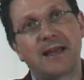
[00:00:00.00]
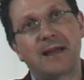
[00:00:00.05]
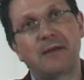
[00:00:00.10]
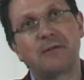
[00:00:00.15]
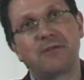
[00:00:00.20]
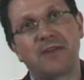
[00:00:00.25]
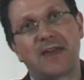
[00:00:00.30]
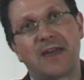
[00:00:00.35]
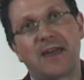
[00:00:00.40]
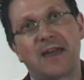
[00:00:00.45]

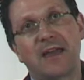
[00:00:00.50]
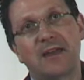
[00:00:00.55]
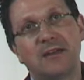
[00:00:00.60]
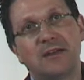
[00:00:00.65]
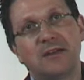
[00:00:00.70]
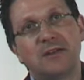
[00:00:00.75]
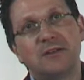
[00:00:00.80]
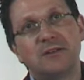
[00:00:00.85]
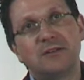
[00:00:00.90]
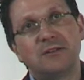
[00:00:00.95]
out there
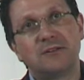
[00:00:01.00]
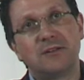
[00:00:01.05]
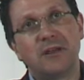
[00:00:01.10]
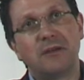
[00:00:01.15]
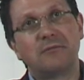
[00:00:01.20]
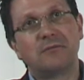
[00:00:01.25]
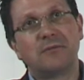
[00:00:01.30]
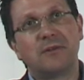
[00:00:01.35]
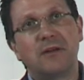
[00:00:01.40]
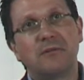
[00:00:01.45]

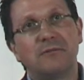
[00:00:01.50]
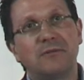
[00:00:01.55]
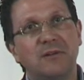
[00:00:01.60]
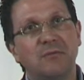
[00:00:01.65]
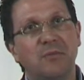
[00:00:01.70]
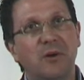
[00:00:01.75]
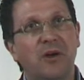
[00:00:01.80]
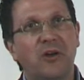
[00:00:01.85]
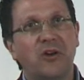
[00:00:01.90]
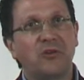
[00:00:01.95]
don't only
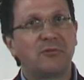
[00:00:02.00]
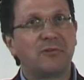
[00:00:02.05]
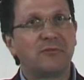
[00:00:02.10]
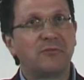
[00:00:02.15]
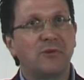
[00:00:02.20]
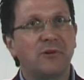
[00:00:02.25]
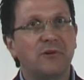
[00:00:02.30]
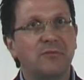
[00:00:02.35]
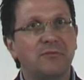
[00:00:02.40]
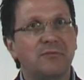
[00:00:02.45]
partner with
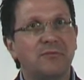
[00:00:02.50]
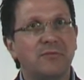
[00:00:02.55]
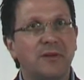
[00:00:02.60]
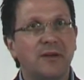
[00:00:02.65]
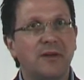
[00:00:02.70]
one